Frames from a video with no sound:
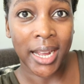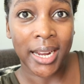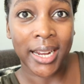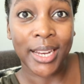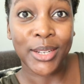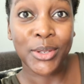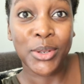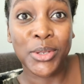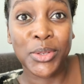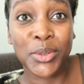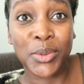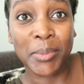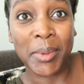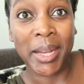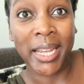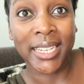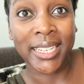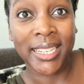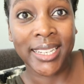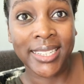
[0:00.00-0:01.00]
And I don't do
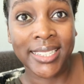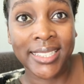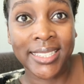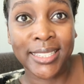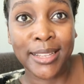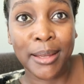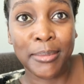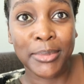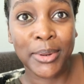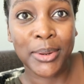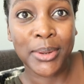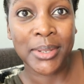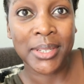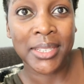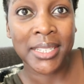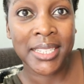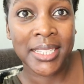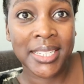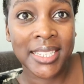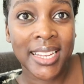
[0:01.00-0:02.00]
my nails. I'm
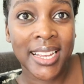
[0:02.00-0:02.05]
not.